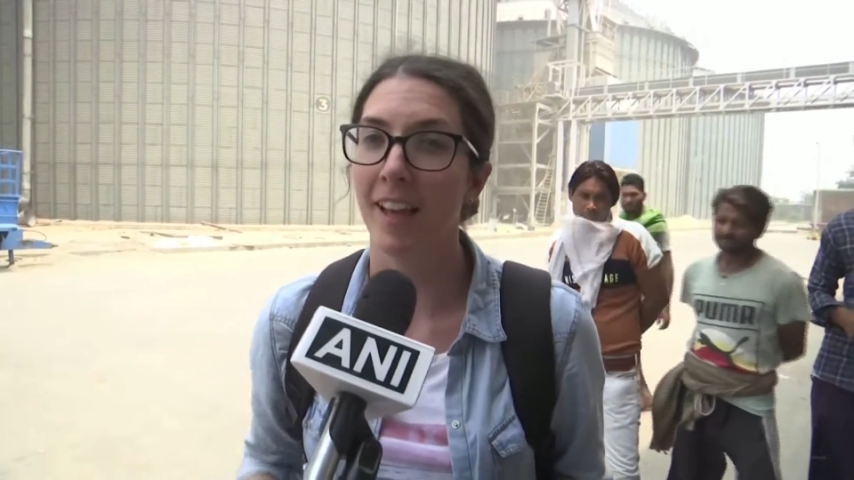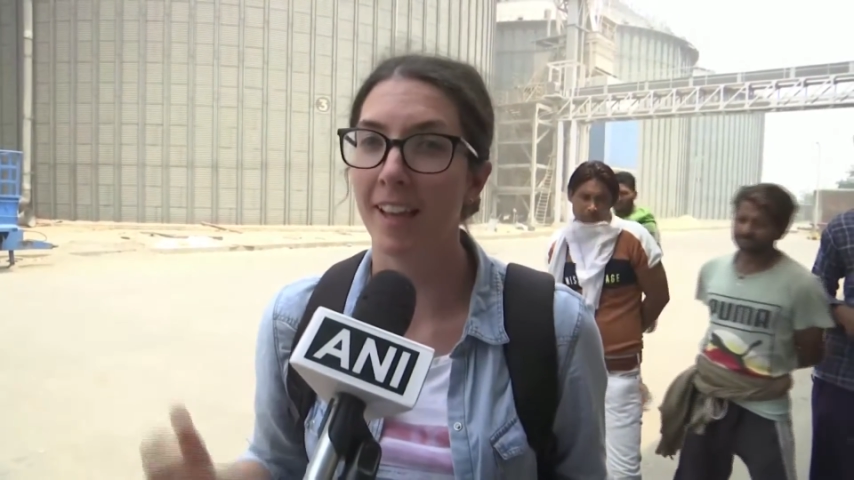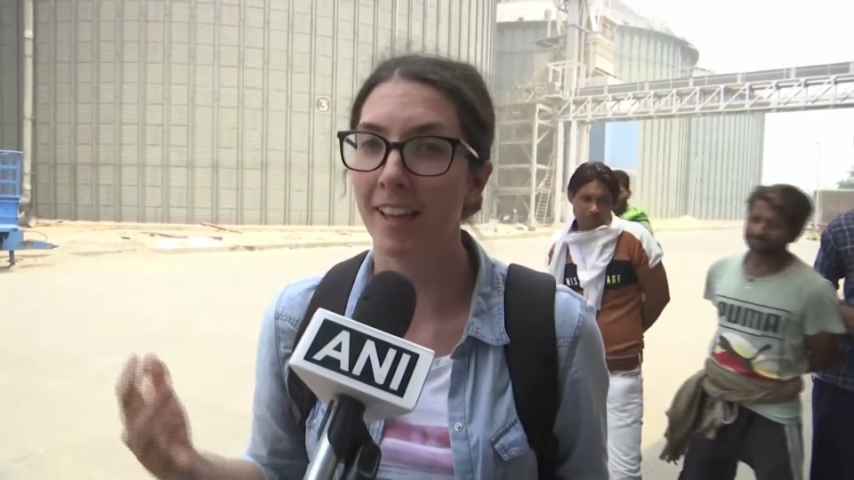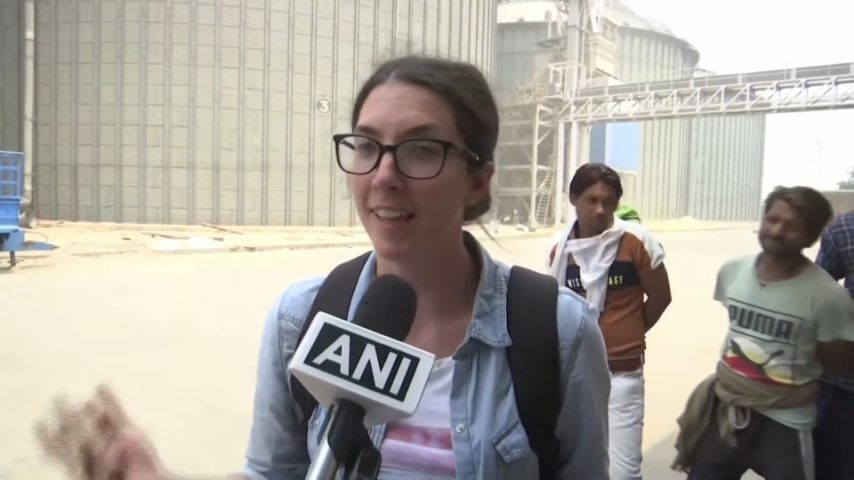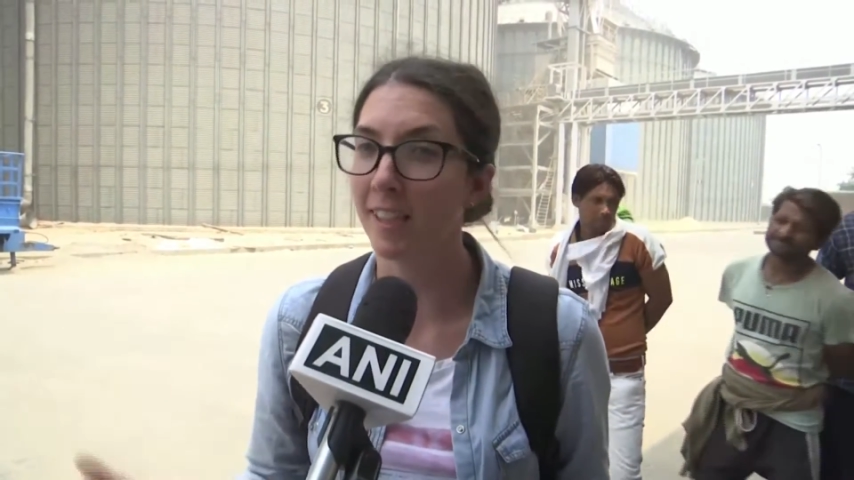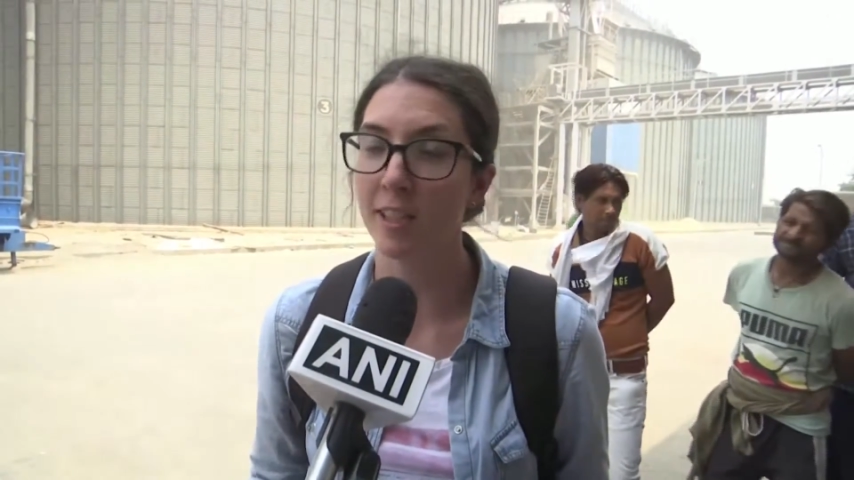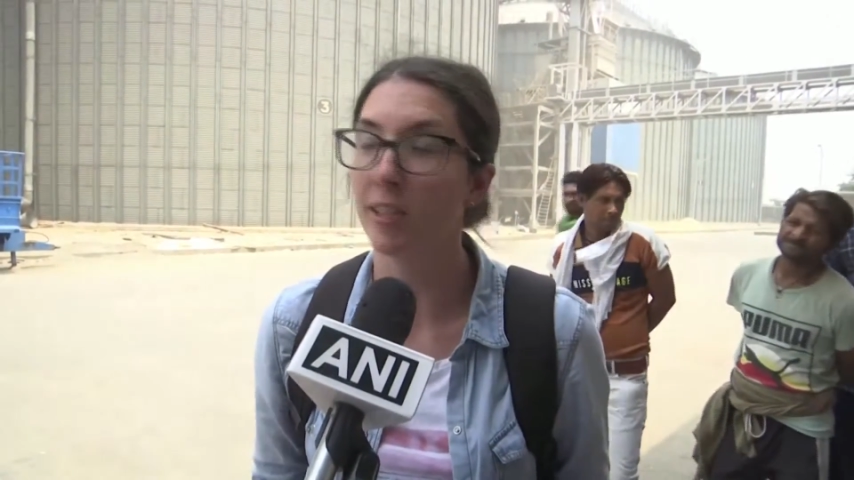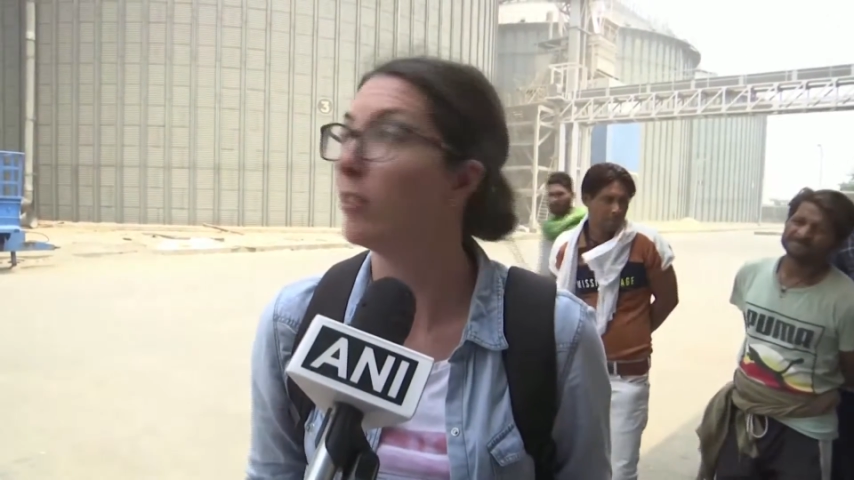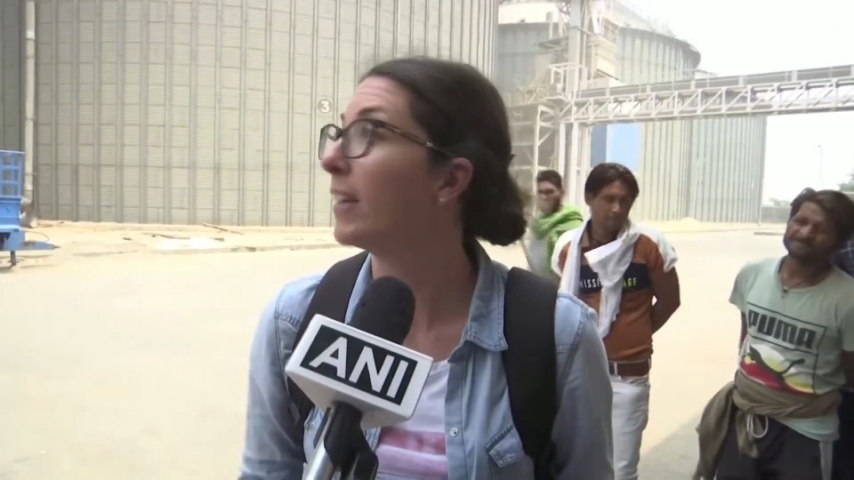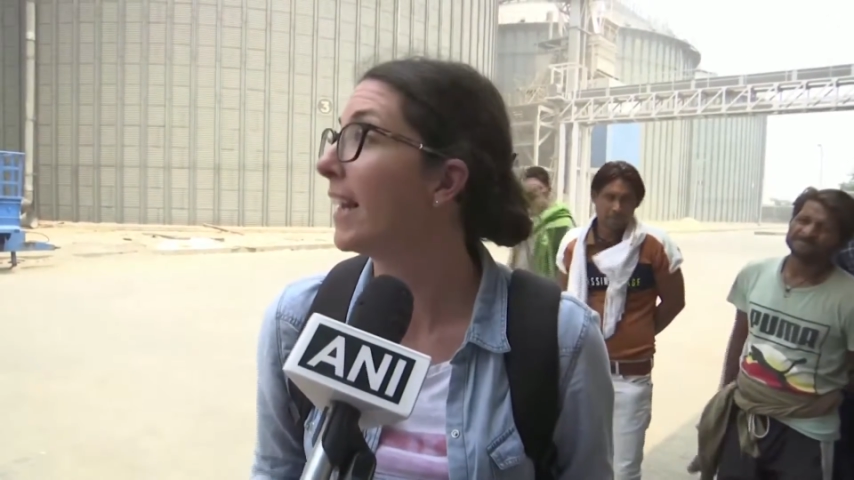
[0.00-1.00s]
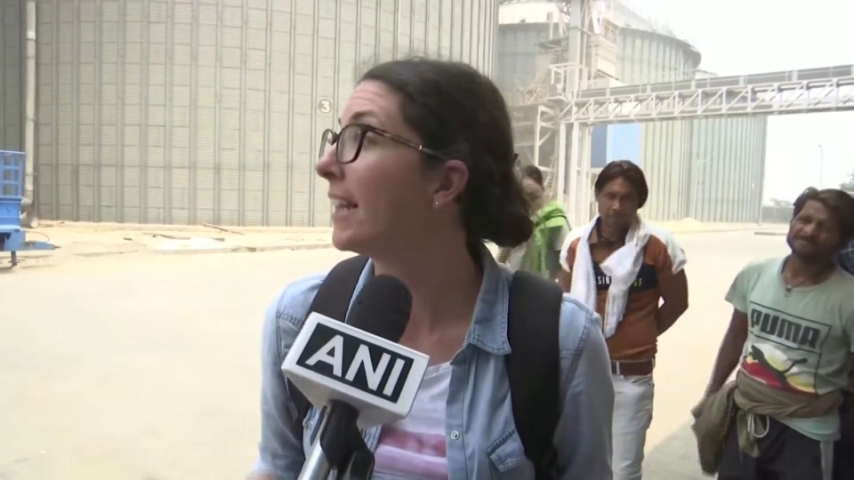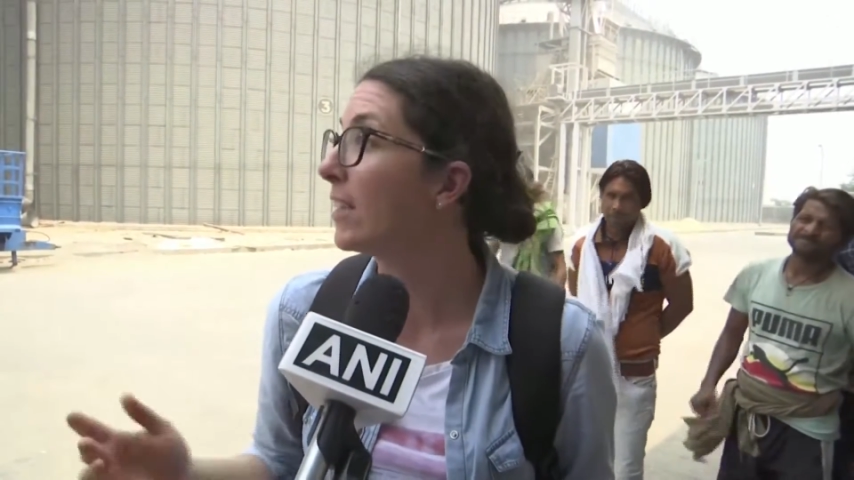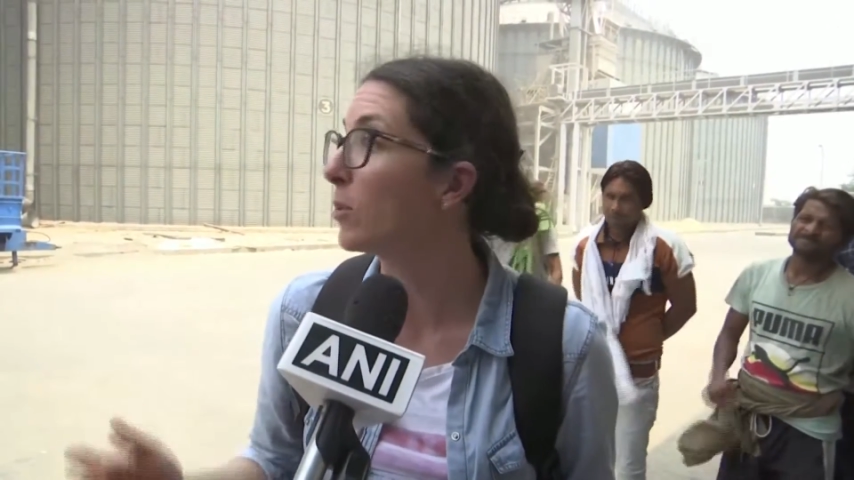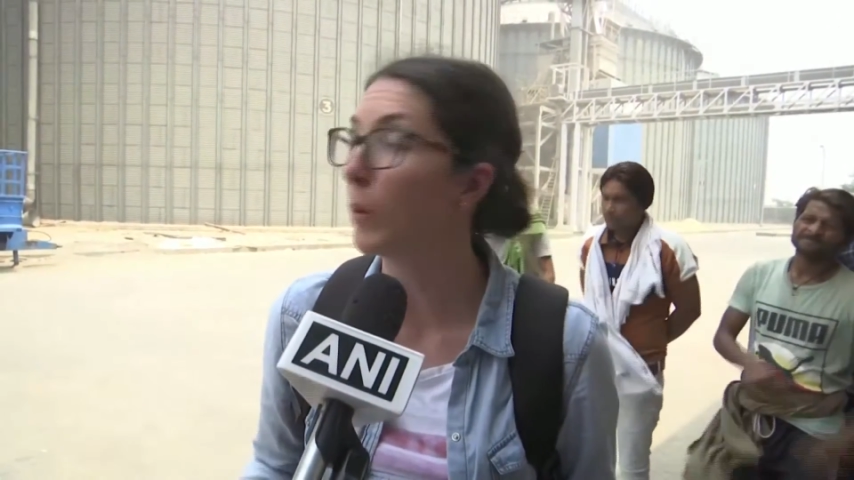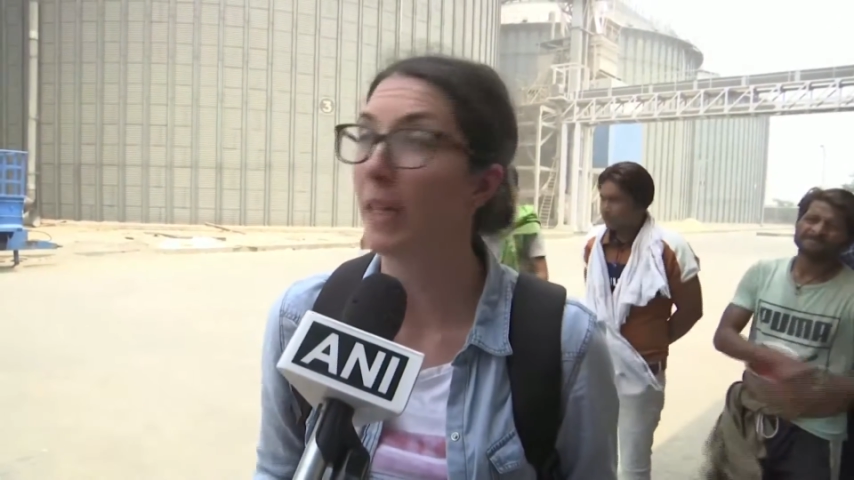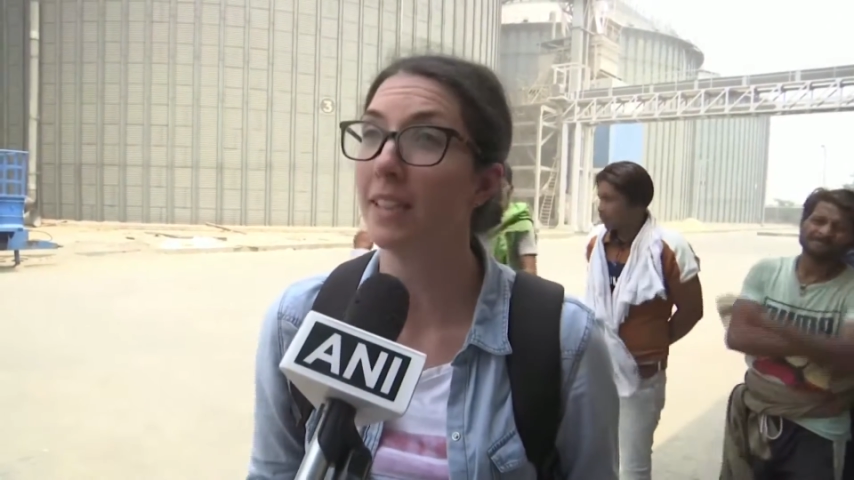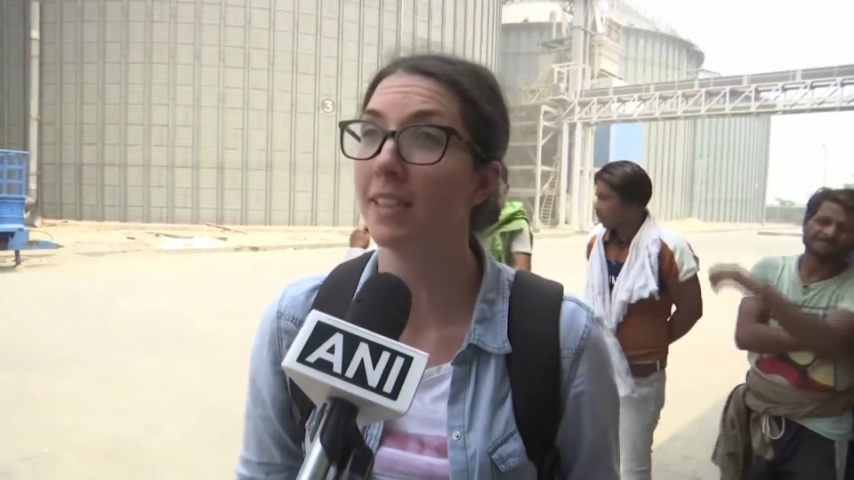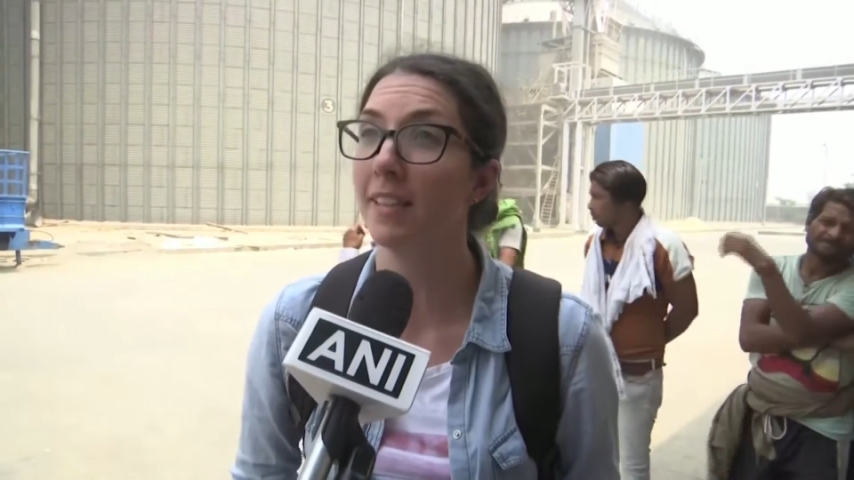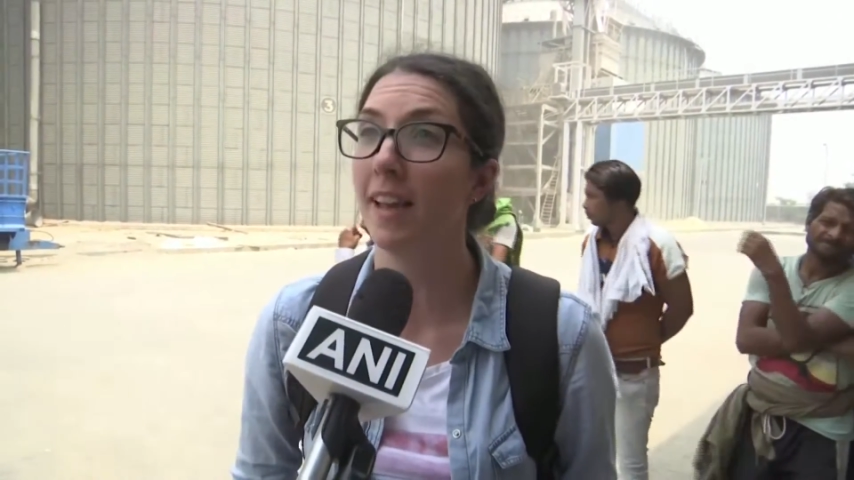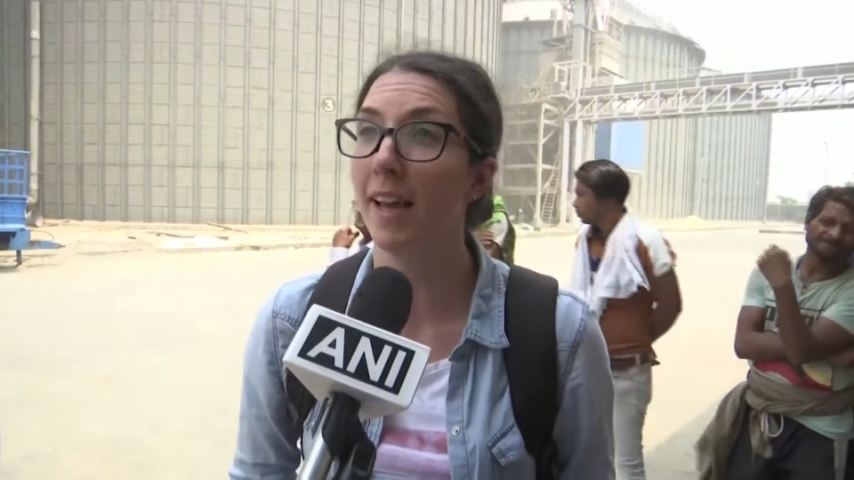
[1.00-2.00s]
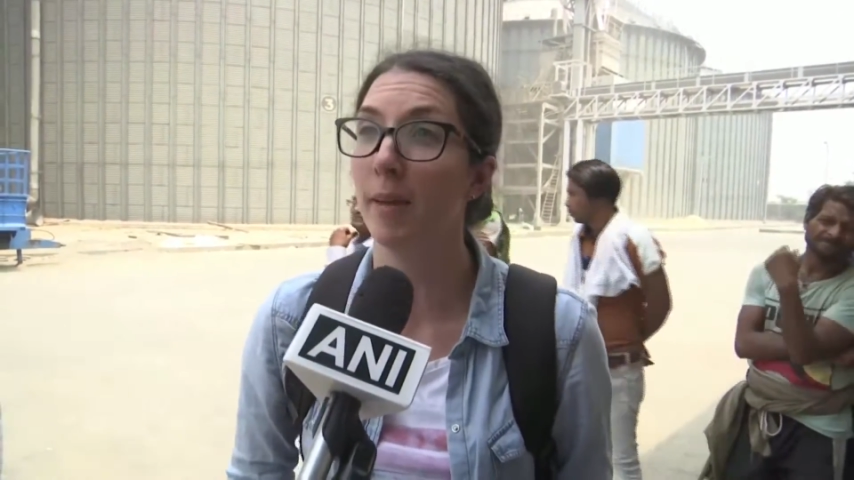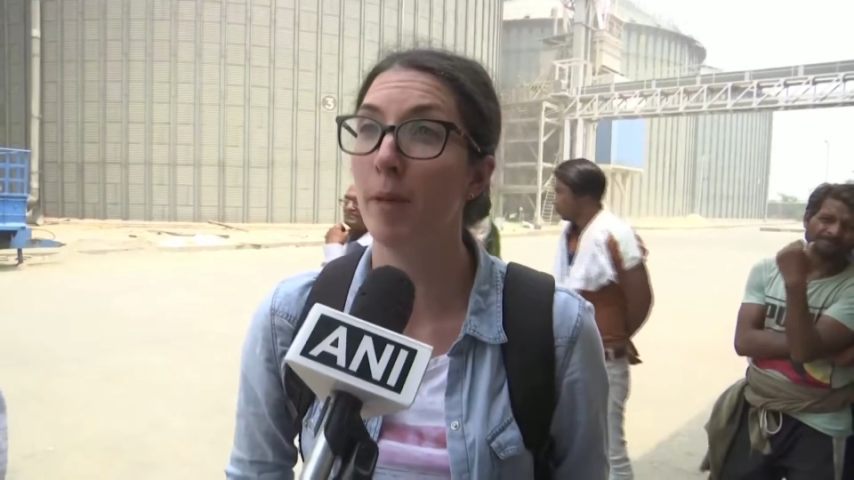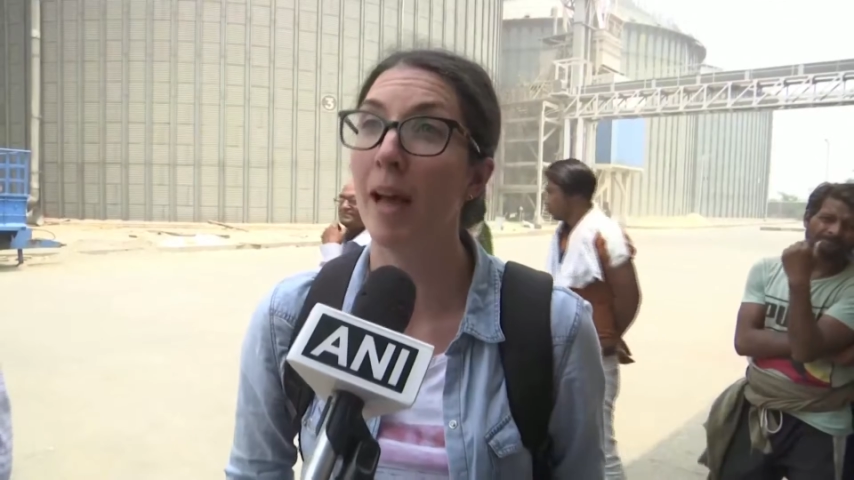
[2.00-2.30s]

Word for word: uh, into getting this wheat um,